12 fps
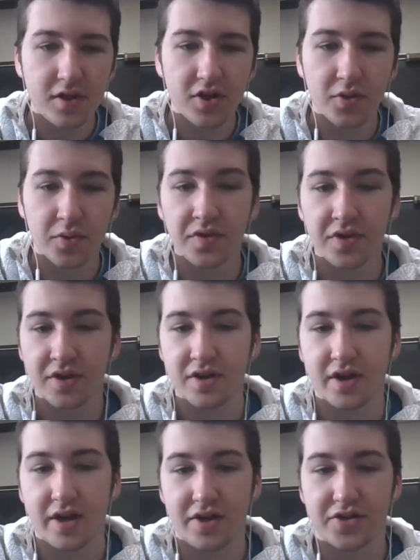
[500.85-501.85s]
one thing
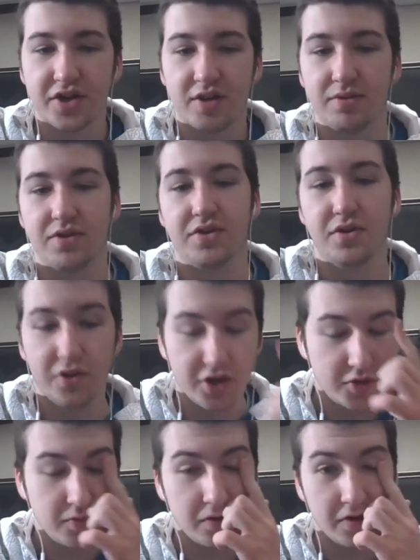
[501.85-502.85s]
I'll say about the
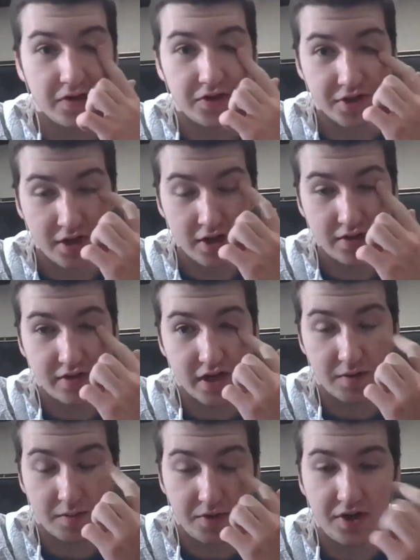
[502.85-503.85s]
Duyes boys that
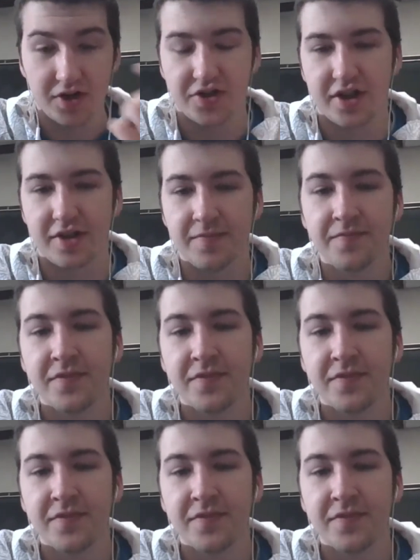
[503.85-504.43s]
I've been meaning to say